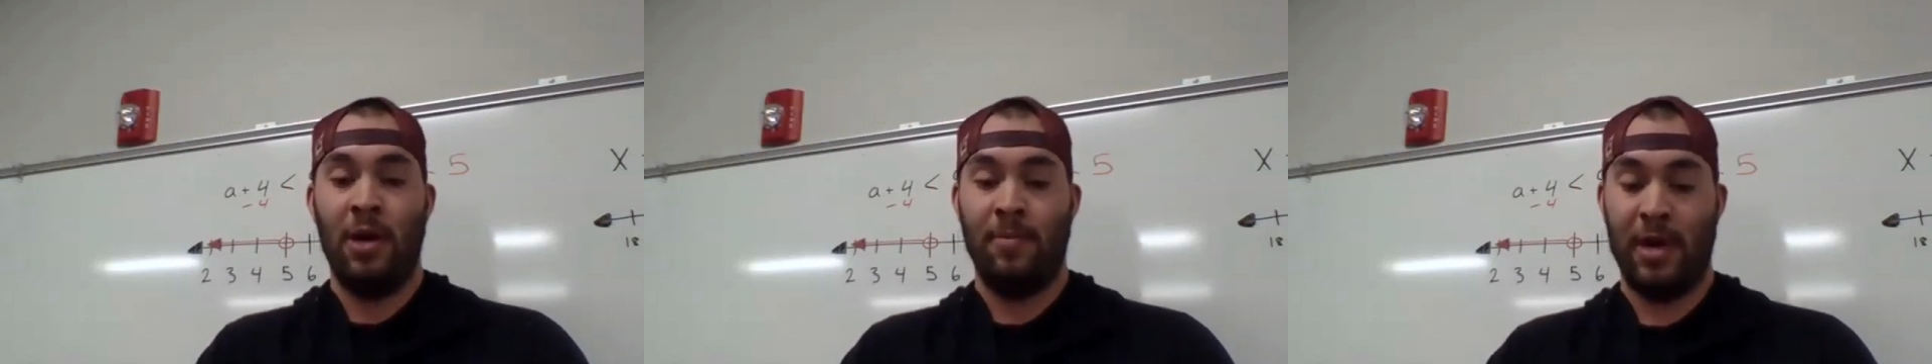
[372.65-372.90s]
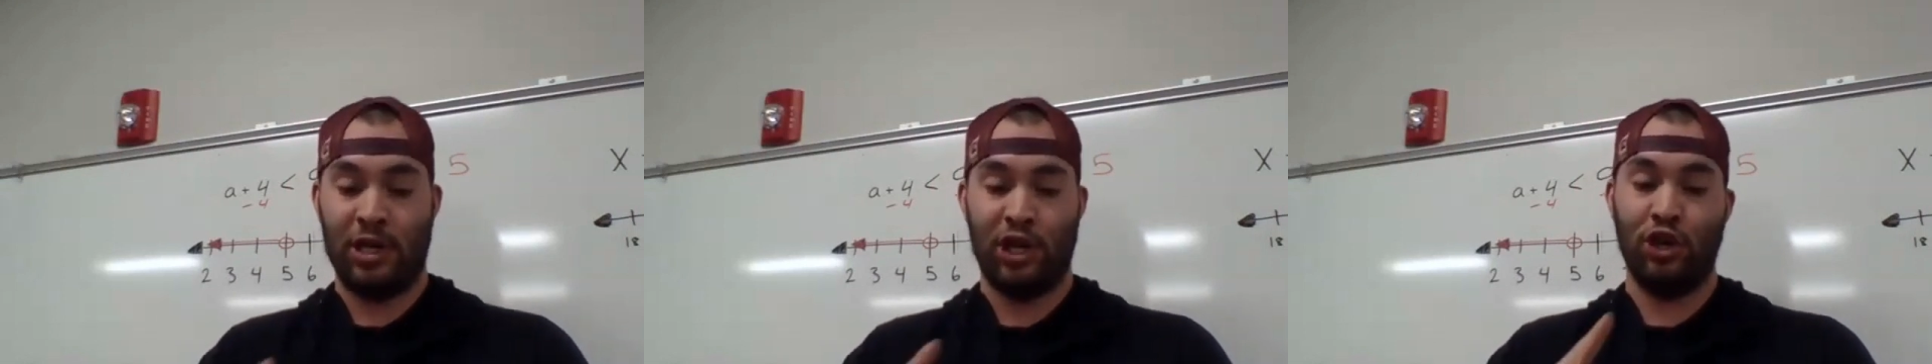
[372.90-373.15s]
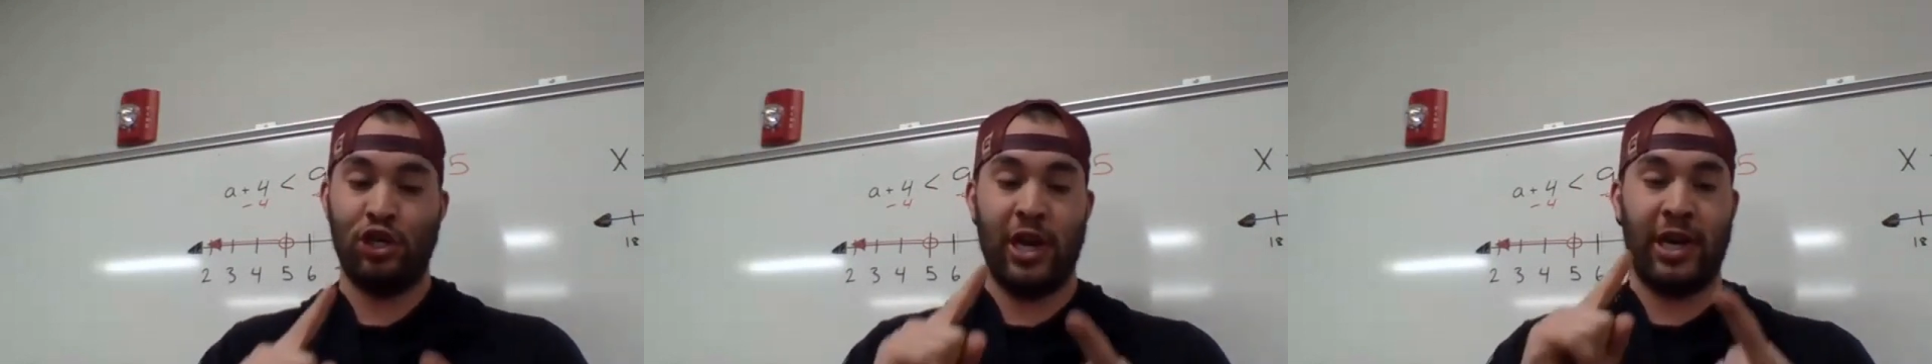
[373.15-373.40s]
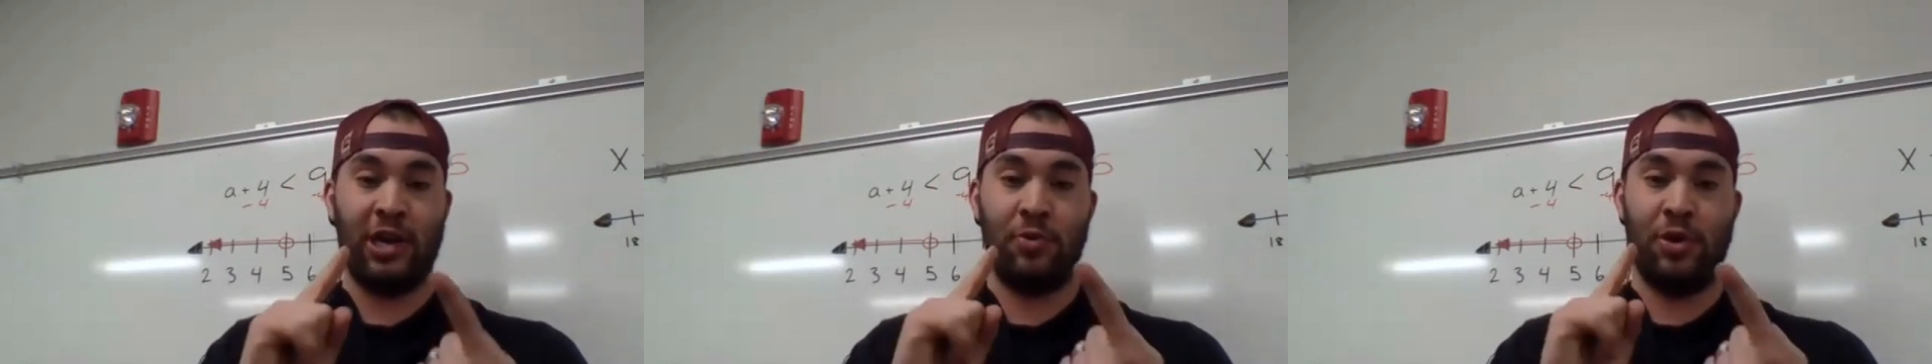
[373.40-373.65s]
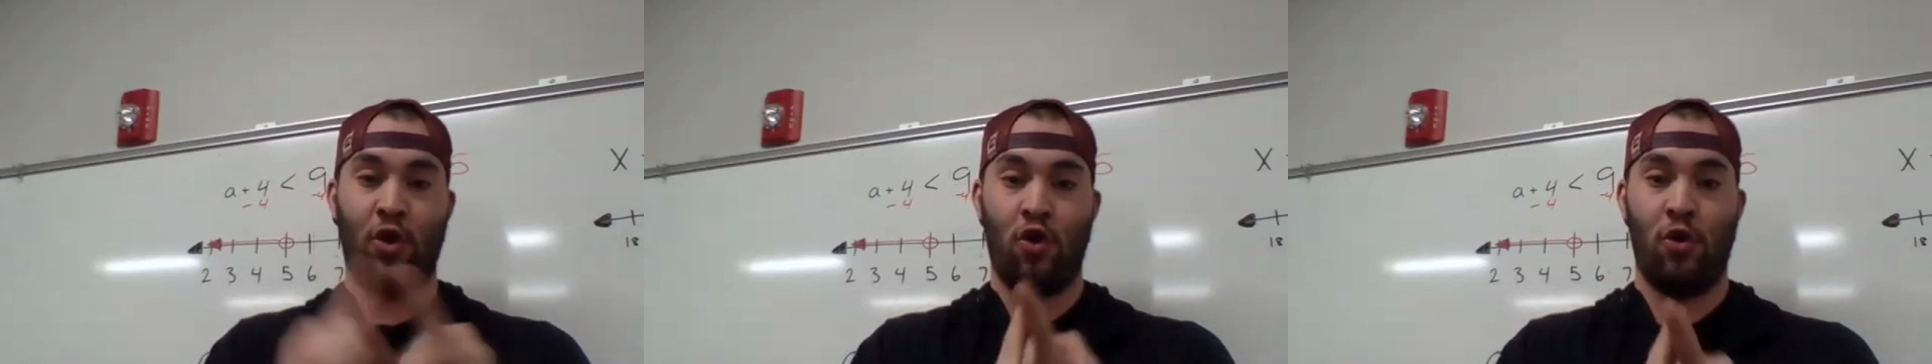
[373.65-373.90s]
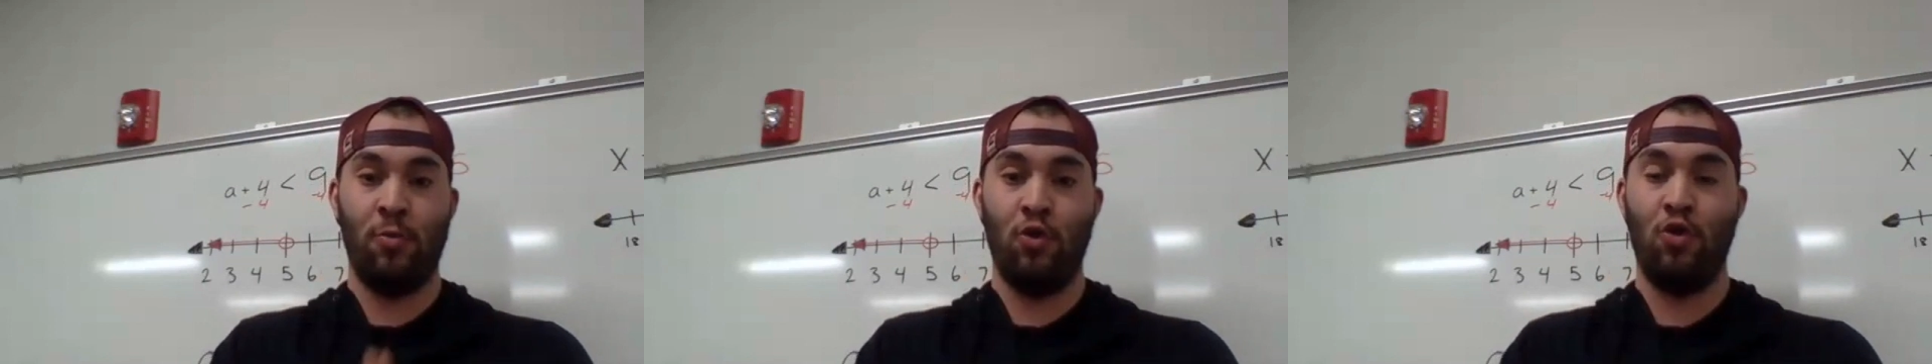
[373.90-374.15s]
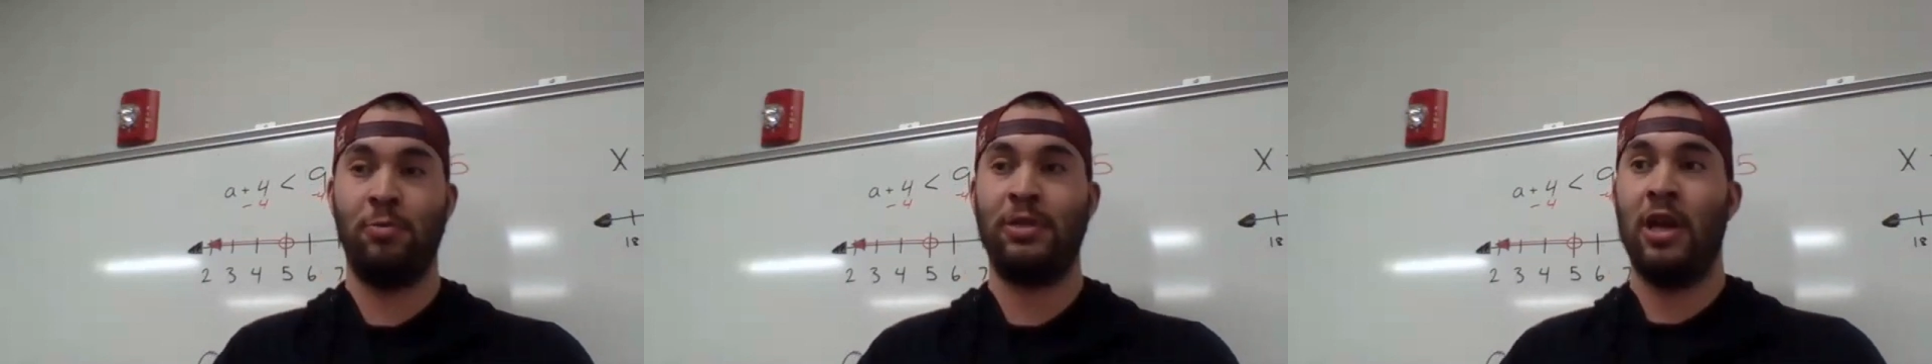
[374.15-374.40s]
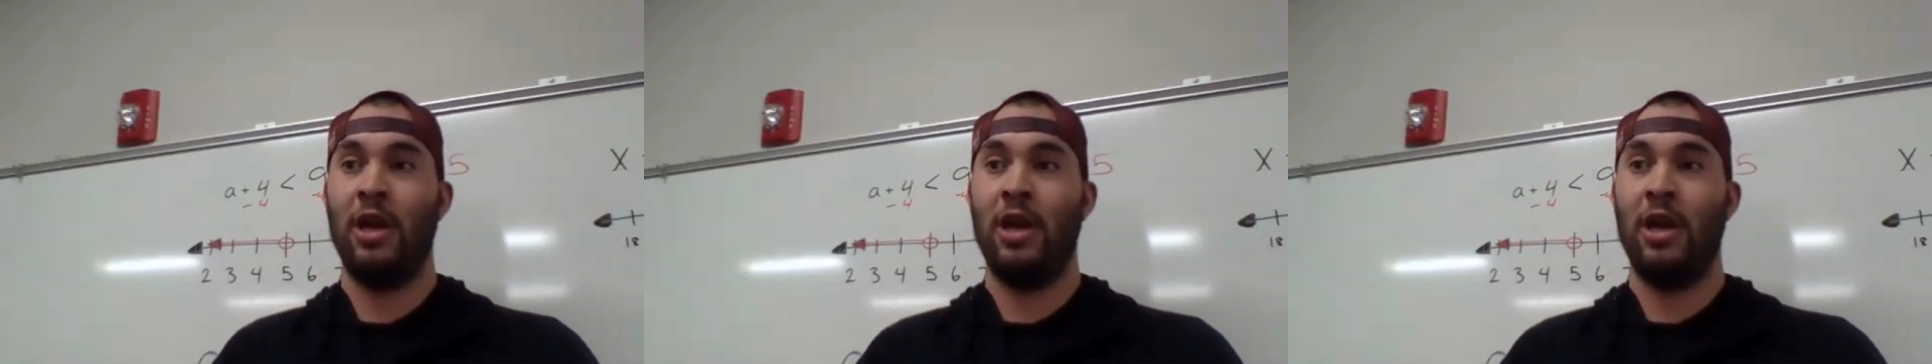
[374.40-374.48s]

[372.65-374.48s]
Make sure you're checking in with homerooms.